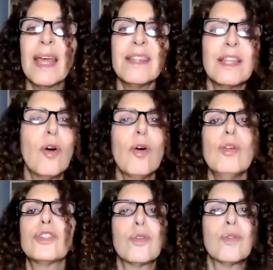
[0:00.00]
blended
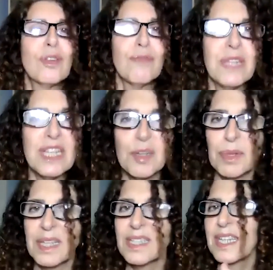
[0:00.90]
all sorts of
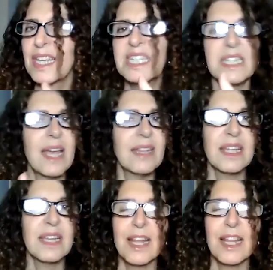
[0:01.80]
disciplines:
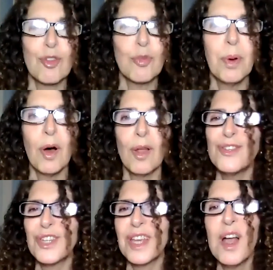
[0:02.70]
aesthetics and
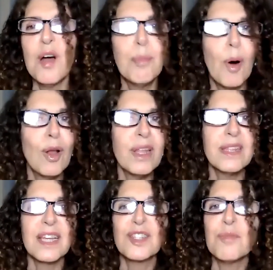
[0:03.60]
anthropology,
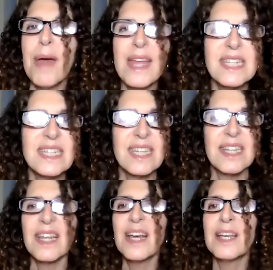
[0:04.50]
politics,
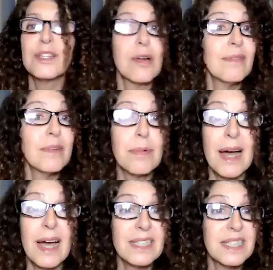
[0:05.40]
medicine, travel
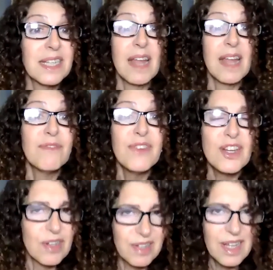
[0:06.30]
writing, and
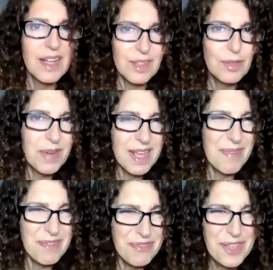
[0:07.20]
fiction, to
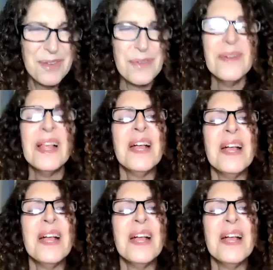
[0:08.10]
name a few.